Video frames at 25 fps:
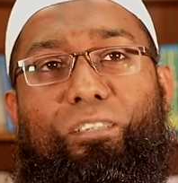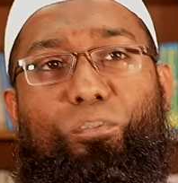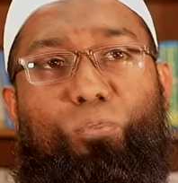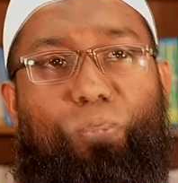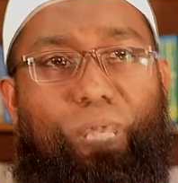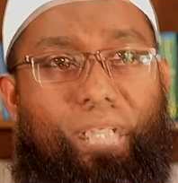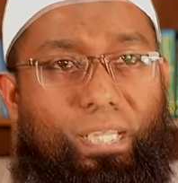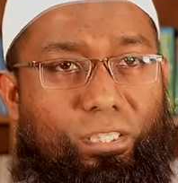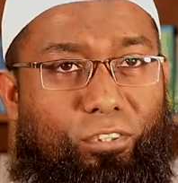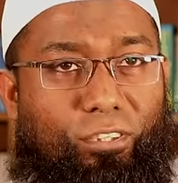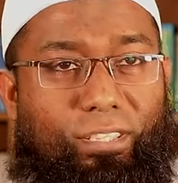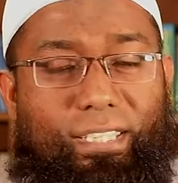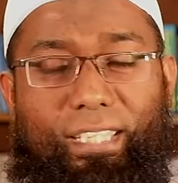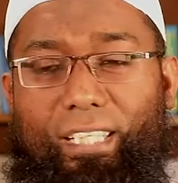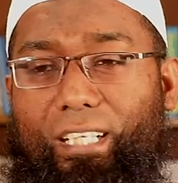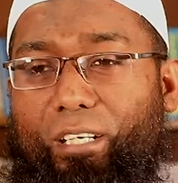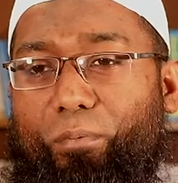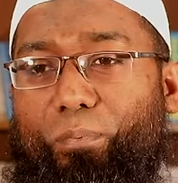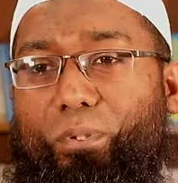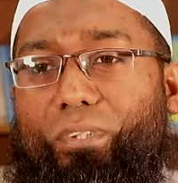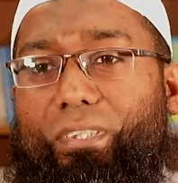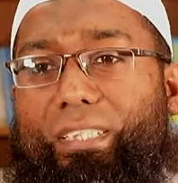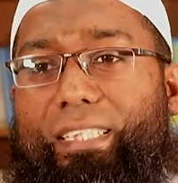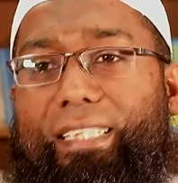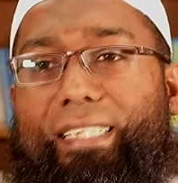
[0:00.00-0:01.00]
We're talking
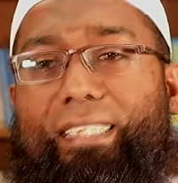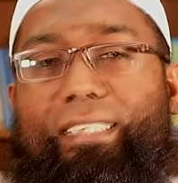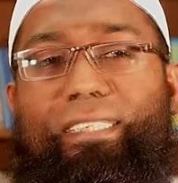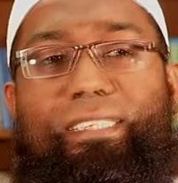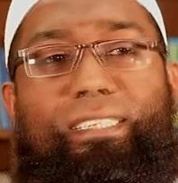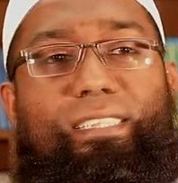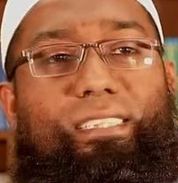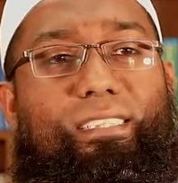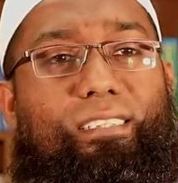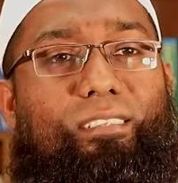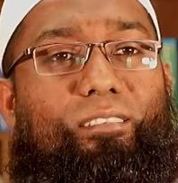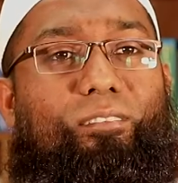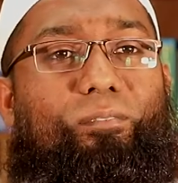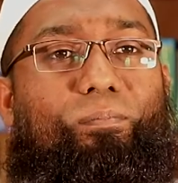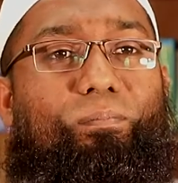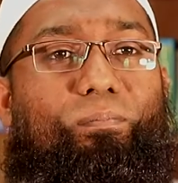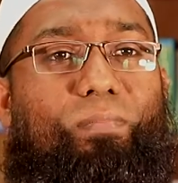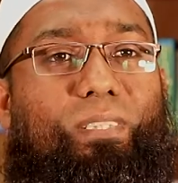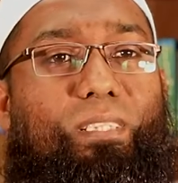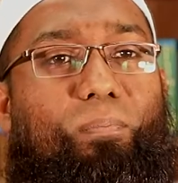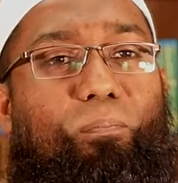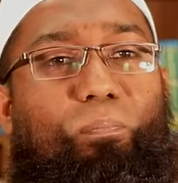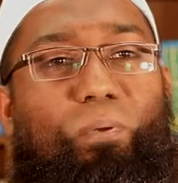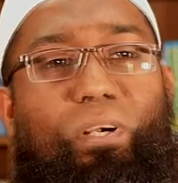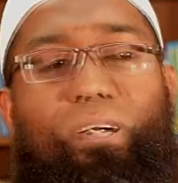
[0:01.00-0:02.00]
about kids,
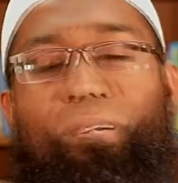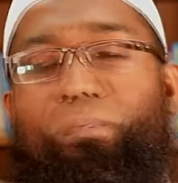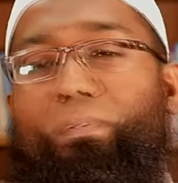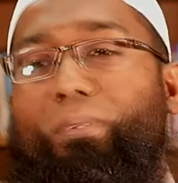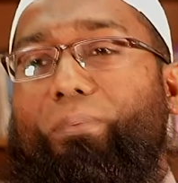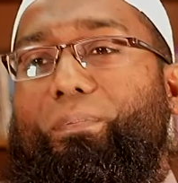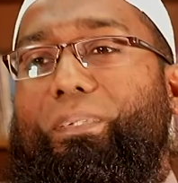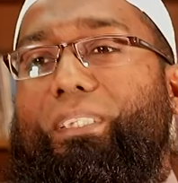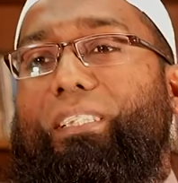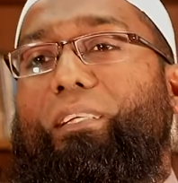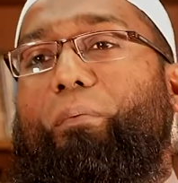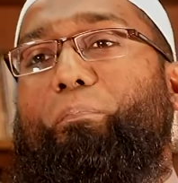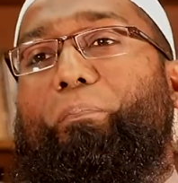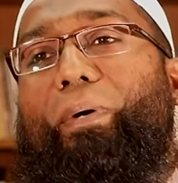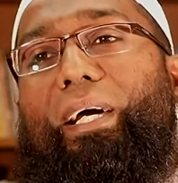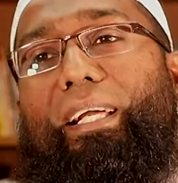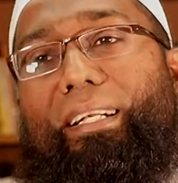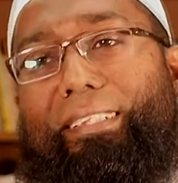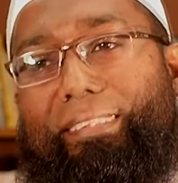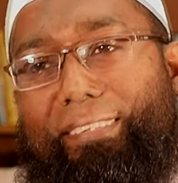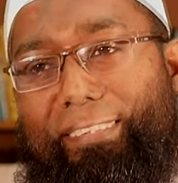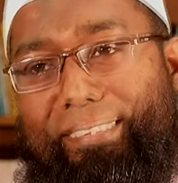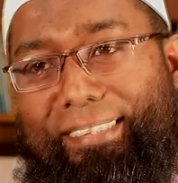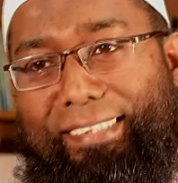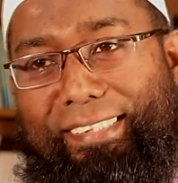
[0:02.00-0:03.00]
but the problem with the
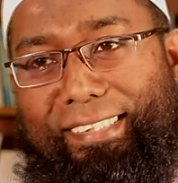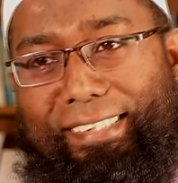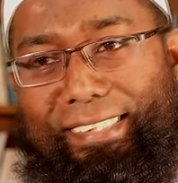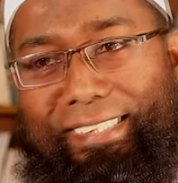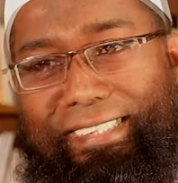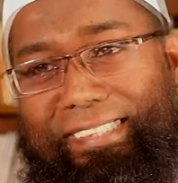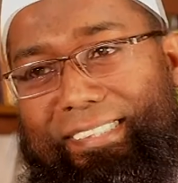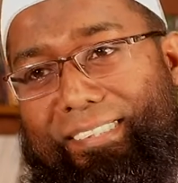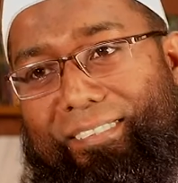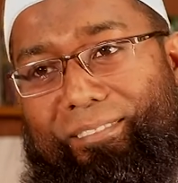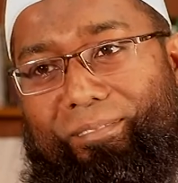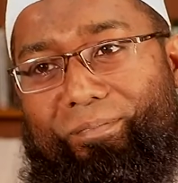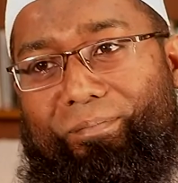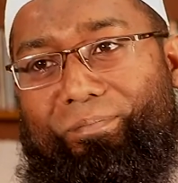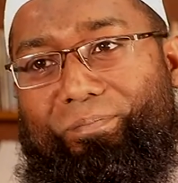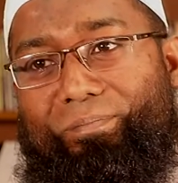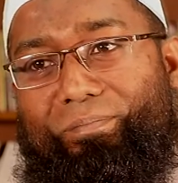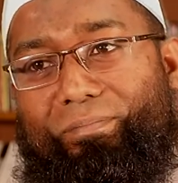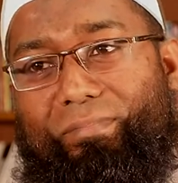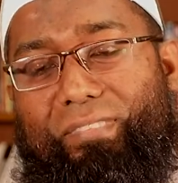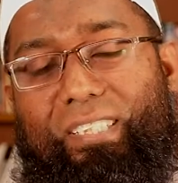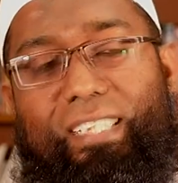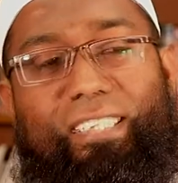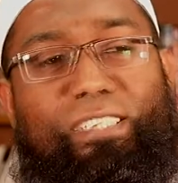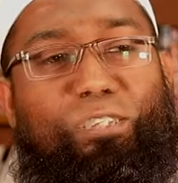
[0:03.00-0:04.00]
parents
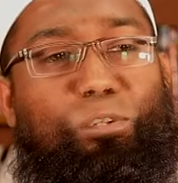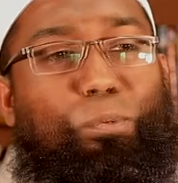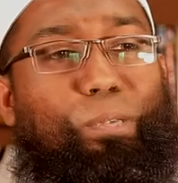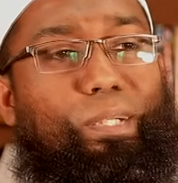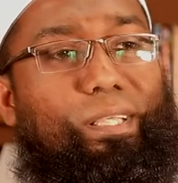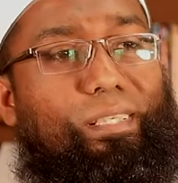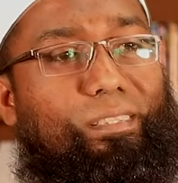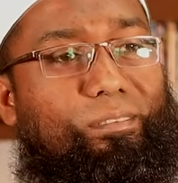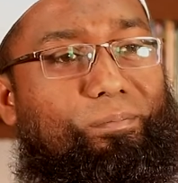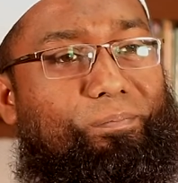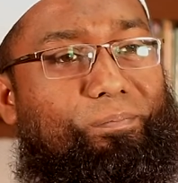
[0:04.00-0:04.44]
as well.